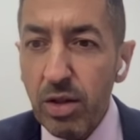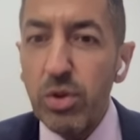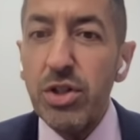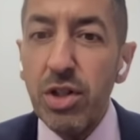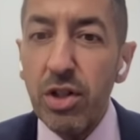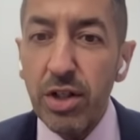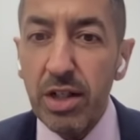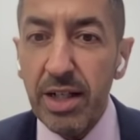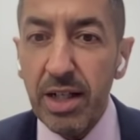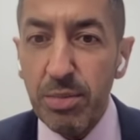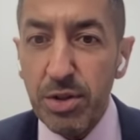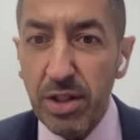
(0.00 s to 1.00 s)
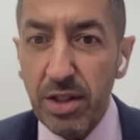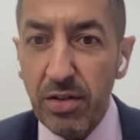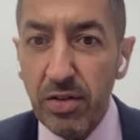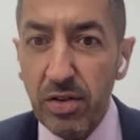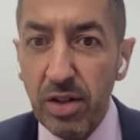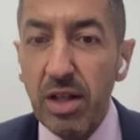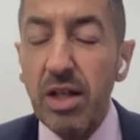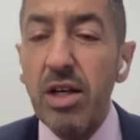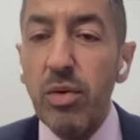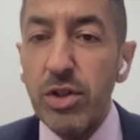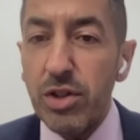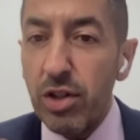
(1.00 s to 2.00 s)
that we started cleaning up cities.
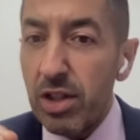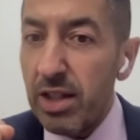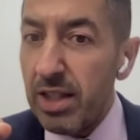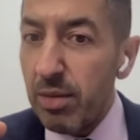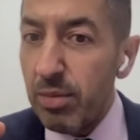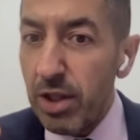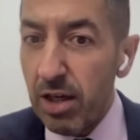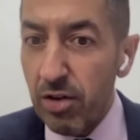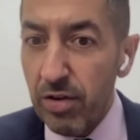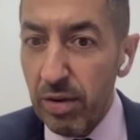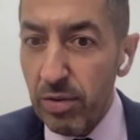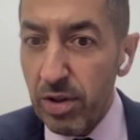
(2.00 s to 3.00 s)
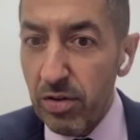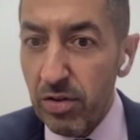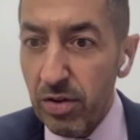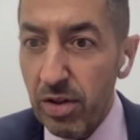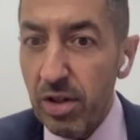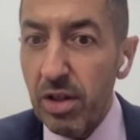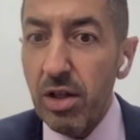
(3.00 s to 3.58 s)
We started cleaning up the air around us.